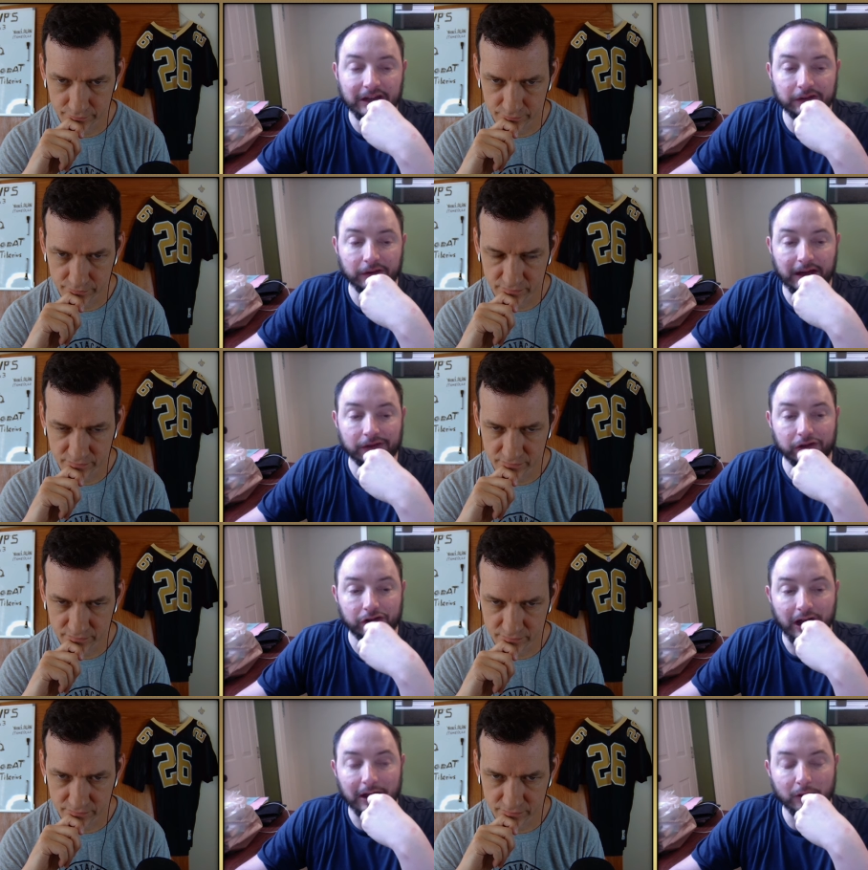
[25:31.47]
Speaker 1: So that's the
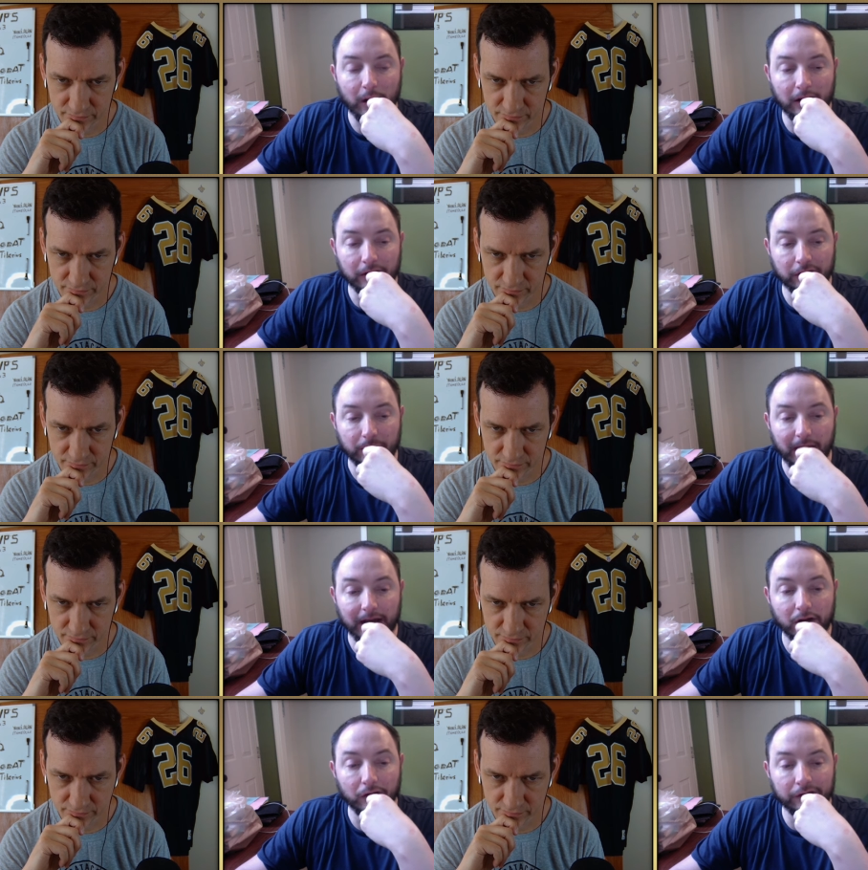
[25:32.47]
Jaguars or the
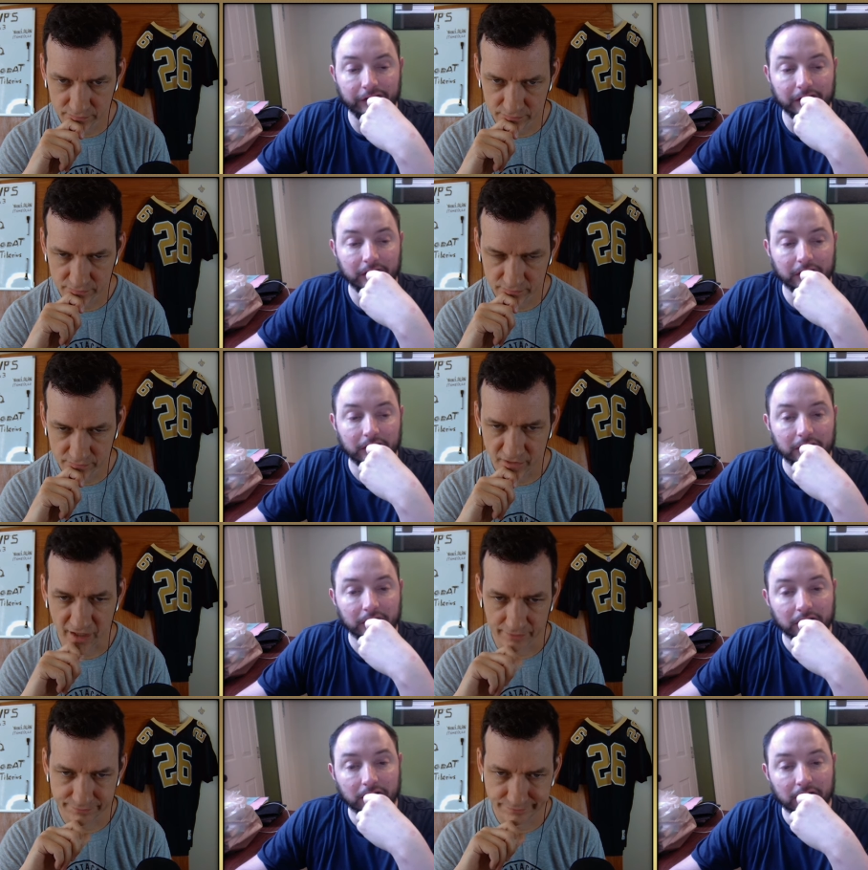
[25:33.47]
Bengals. Yeah.
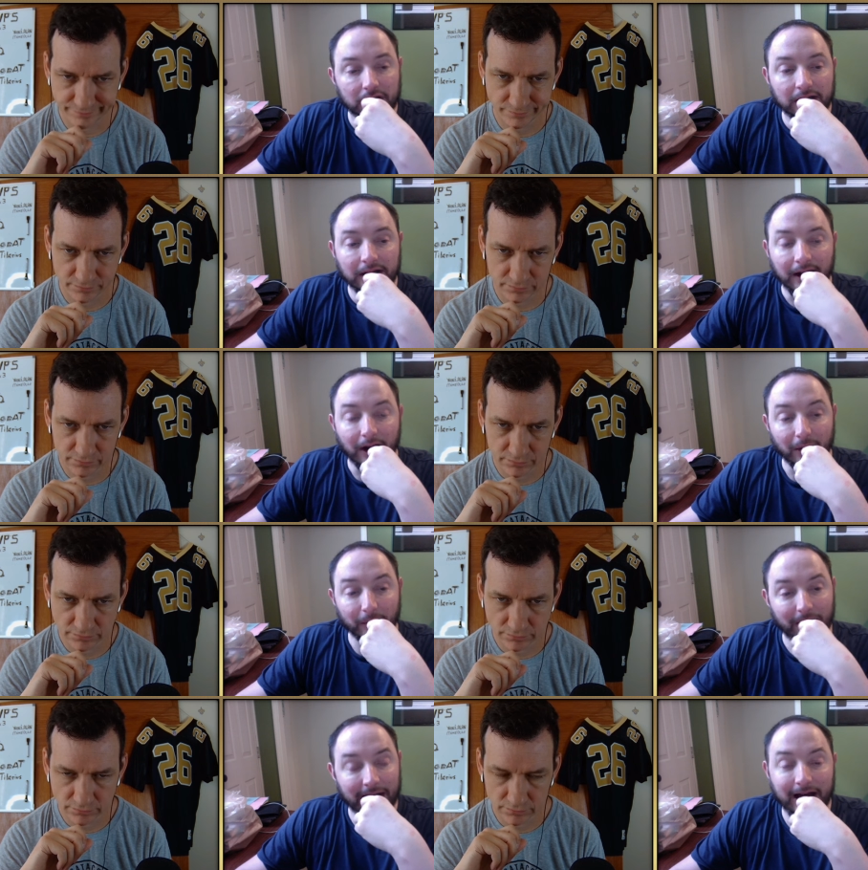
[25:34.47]
Um,
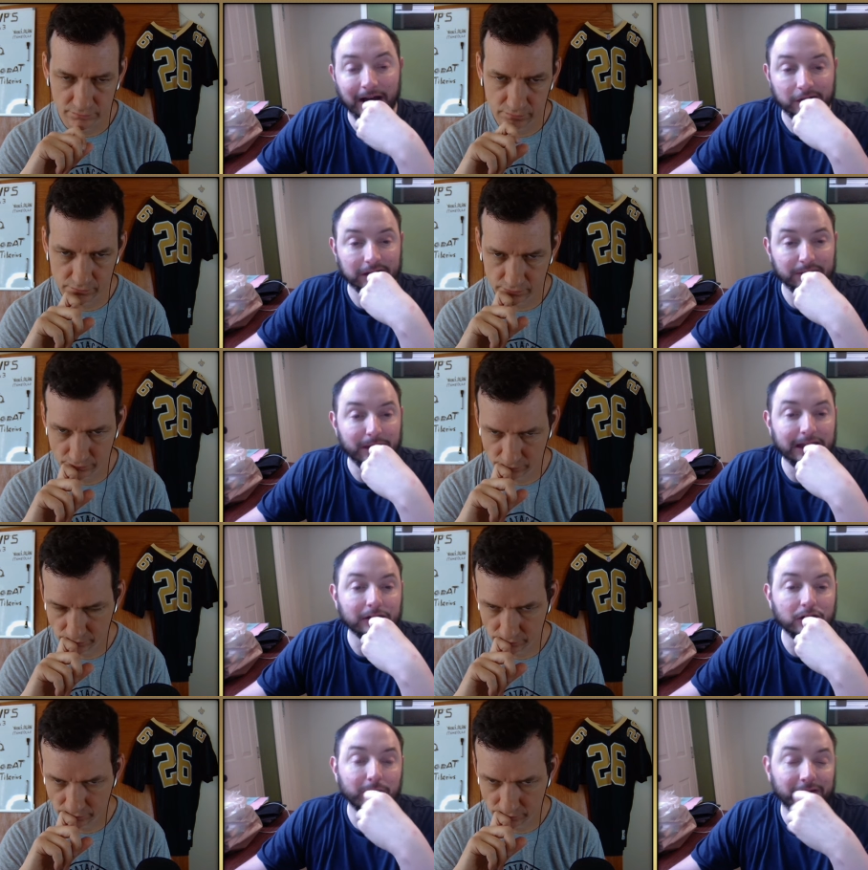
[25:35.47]
and honestly, Mickey
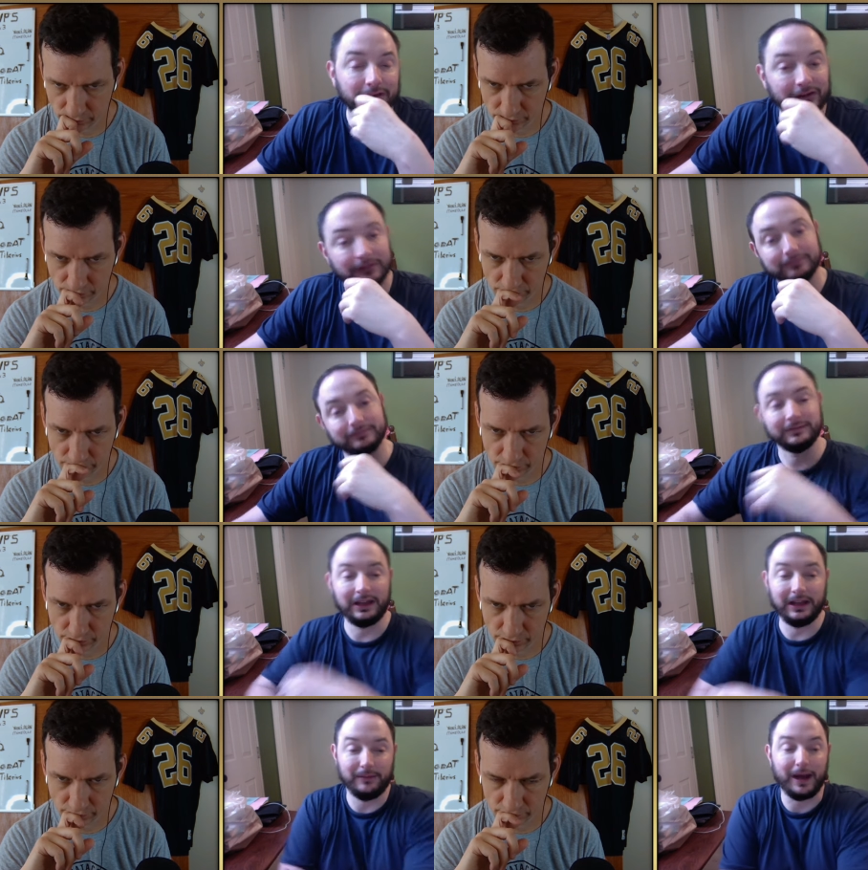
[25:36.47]
Loomis, it
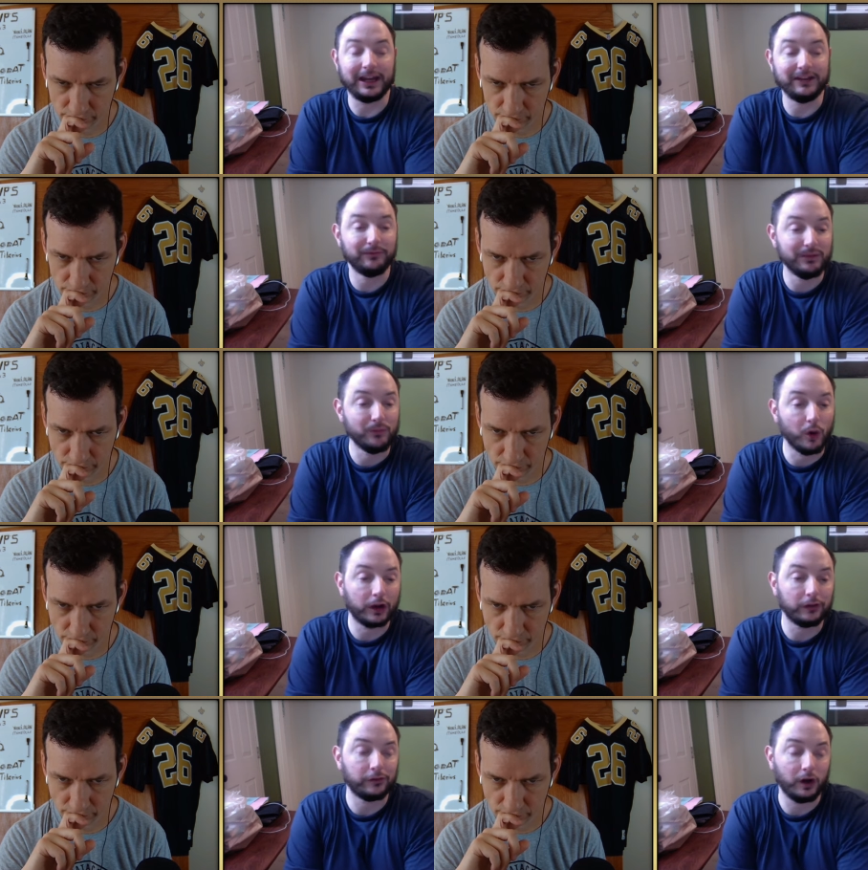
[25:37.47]
might even be more
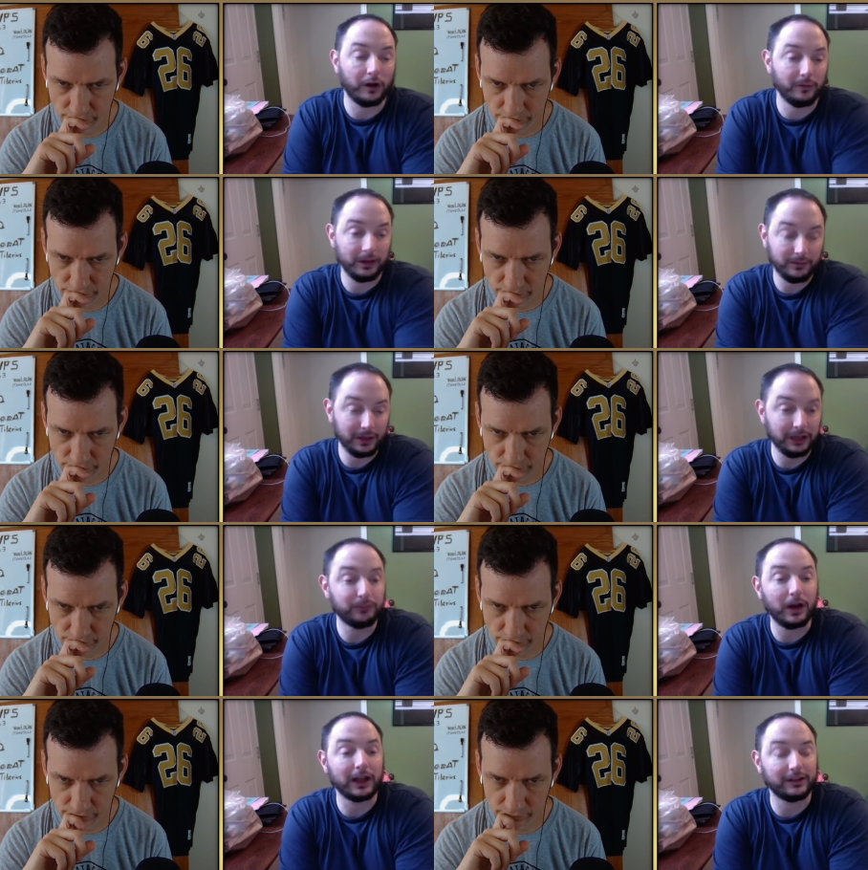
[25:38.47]
conservative. He'd
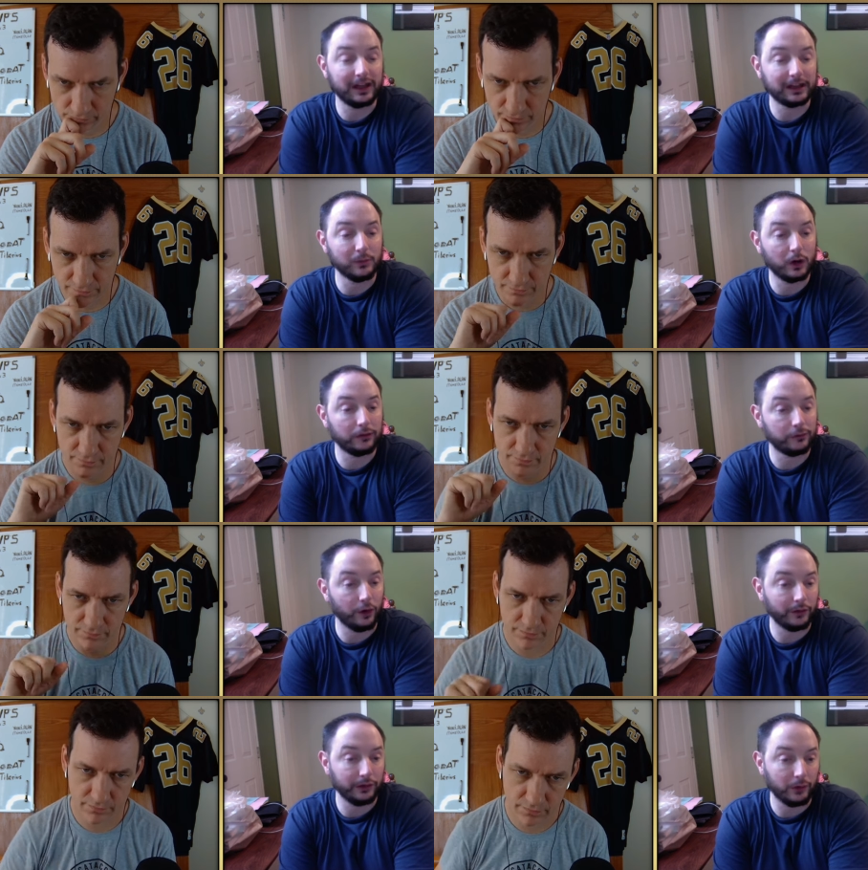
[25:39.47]
probably take the more
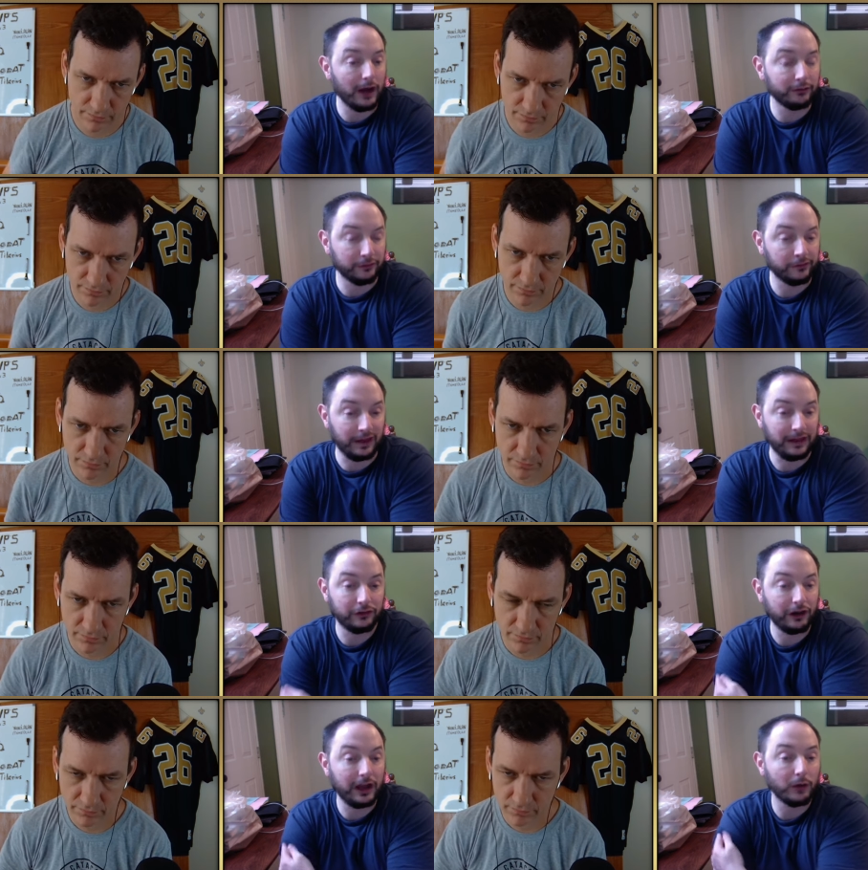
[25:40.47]
conservative route and say the
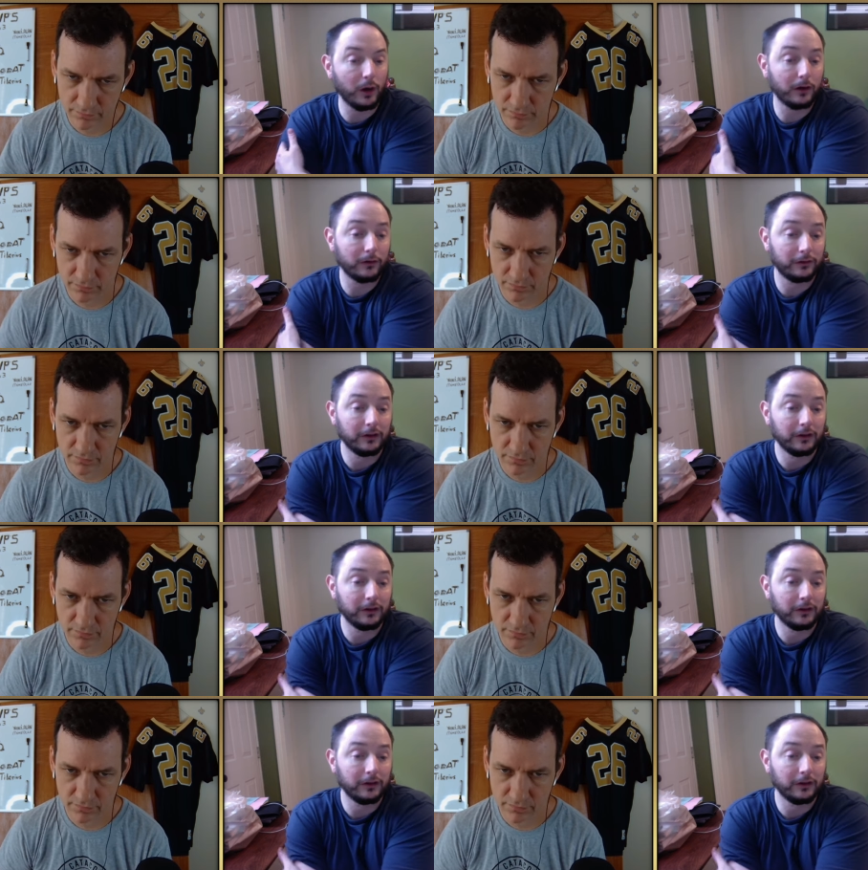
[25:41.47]
Jaguars.